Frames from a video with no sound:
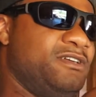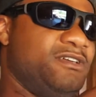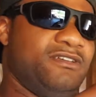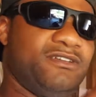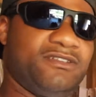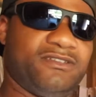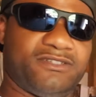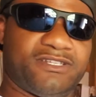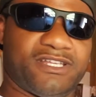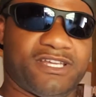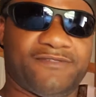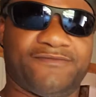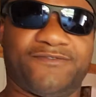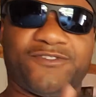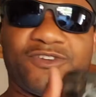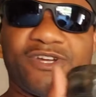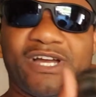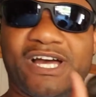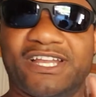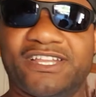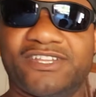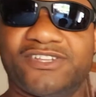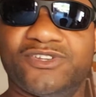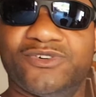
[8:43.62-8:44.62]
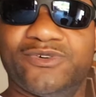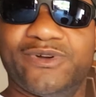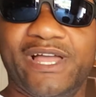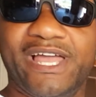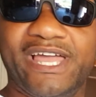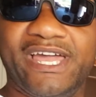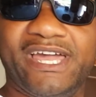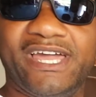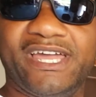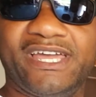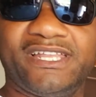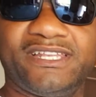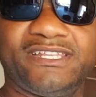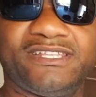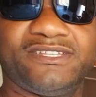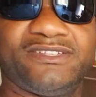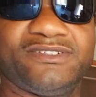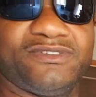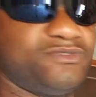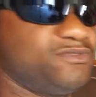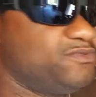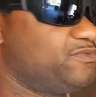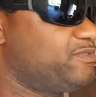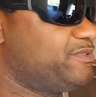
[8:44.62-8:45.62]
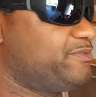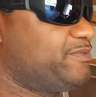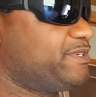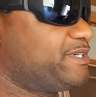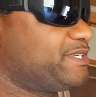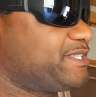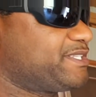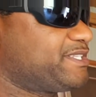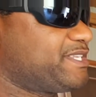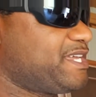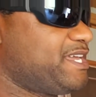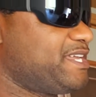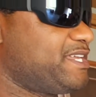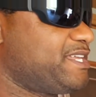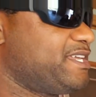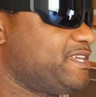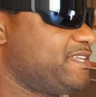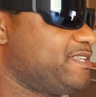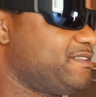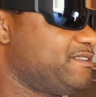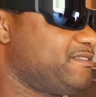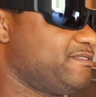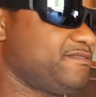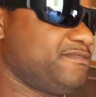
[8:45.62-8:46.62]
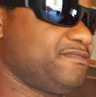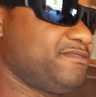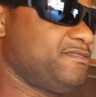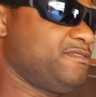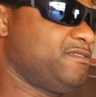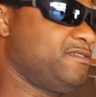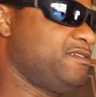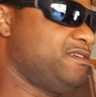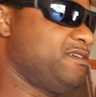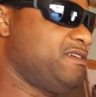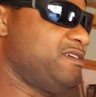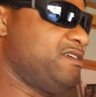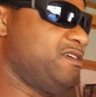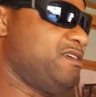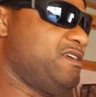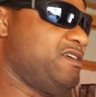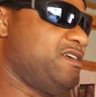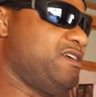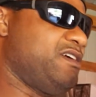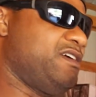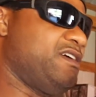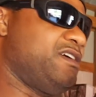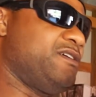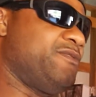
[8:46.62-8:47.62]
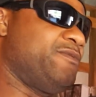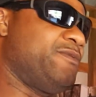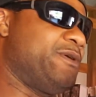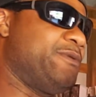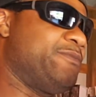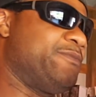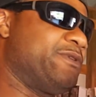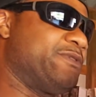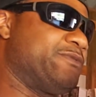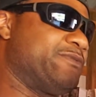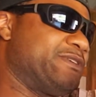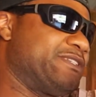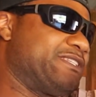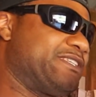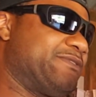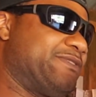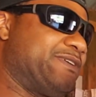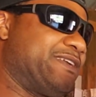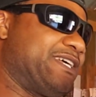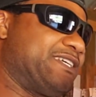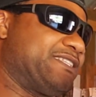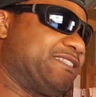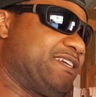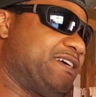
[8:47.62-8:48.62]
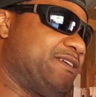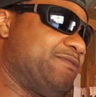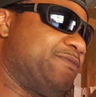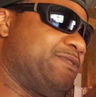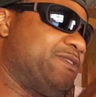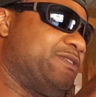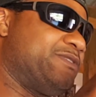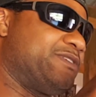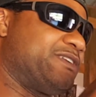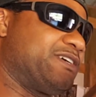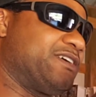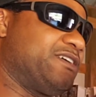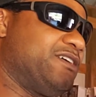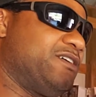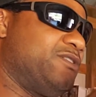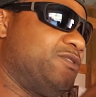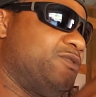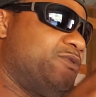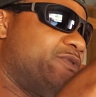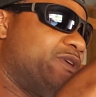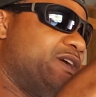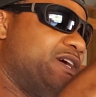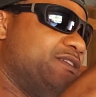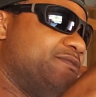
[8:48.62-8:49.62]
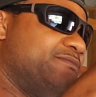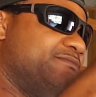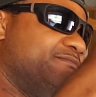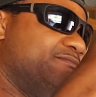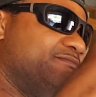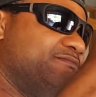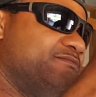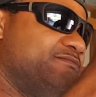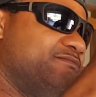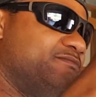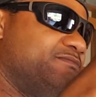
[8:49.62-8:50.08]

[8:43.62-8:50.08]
Say if you got a new head, we want to take it. And what I say? We want to go what?